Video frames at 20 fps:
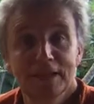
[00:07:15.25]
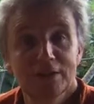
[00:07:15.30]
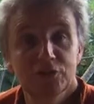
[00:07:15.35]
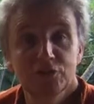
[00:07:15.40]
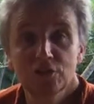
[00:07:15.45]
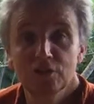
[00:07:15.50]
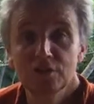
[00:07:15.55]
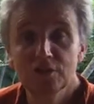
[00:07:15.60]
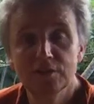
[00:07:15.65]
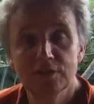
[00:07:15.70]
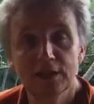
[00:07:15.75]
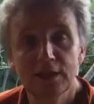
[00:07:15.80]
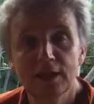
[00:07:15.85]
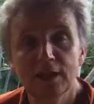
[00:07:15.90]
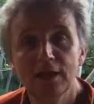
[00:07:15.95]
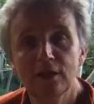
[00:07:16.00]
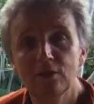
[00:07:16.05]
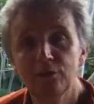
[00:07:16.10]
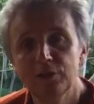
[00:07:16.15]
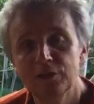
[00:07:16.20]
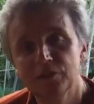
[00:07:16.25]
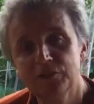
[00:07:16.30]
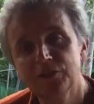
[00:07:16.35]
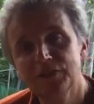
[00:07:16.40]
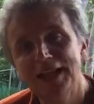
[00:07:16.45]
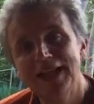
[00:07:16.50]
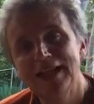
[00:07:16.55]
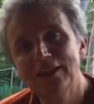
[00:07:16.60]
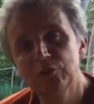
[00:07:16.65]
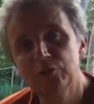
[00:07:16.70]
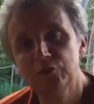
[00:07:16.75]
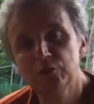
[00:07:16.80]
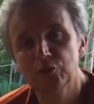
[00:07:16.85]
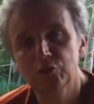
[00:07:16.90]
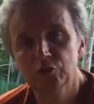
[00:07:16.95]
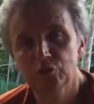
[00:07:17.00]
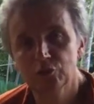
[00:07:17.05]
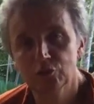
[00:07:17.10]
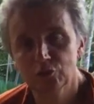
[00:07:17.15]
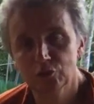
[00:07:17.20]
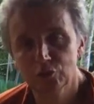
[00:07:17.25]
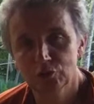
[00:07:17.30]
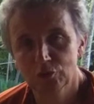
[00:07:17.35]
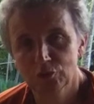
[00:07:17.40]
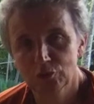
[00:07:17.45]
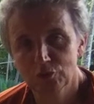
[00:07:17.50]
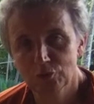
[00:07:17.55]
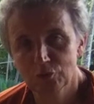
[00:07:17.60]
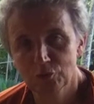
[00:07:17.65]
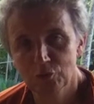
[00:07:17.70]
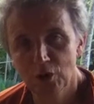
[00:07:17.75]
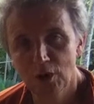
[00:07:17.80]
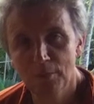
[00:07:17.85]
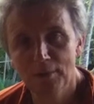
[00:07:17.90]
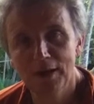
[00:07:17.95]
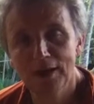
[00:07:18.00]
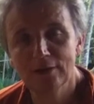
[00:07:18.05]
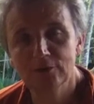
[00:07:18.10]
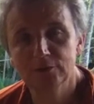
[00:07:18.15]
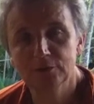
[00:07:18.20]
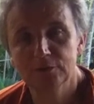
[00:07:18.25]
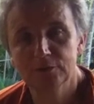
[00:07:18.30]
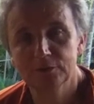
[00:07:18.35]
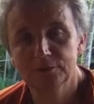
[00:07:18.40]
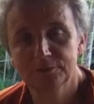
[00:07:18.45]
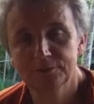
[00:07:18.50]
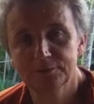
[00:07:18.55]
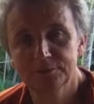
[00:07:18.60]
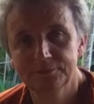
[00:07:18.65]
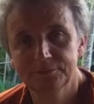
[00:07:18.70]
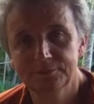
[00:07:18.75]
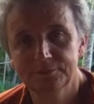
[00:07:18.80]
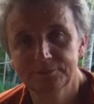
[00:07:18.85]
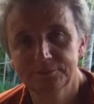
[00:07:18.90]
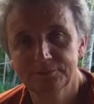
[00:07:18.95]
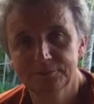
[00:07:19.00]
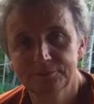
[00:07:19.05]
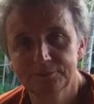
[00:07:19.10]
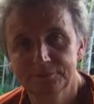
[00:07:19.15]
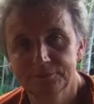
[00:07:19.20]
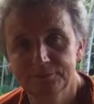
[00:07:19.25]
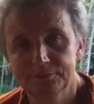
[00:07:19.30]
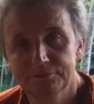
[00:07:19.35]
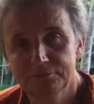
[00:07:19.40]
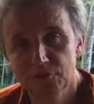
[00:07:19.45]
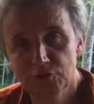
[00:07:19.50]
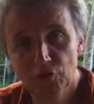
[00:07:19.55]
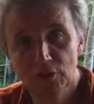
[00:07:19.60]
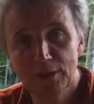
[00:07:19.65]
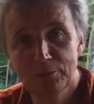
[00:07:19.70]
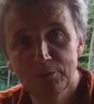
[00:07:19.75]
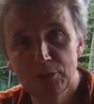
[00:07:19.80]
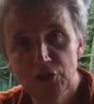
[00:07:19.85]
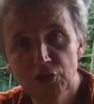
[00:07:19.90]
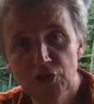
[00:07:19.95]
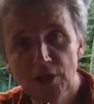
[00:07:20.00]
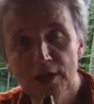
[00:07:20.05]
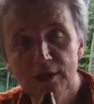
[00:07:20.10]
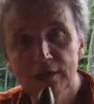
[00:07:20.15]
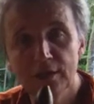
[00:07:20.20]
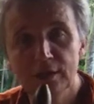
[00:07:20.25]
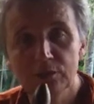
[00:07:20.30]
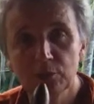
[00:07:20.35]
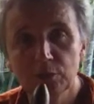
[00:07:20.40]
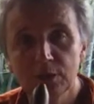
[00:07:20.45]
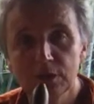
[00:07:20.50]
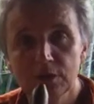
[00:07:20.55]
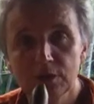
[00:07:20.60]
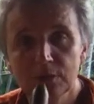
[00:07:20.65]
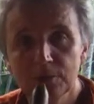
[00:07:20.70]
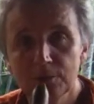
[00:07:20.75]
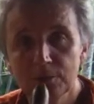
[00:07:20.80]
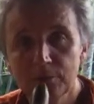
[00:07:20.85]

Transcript: Just allow the sound to come out. So let me share that with you.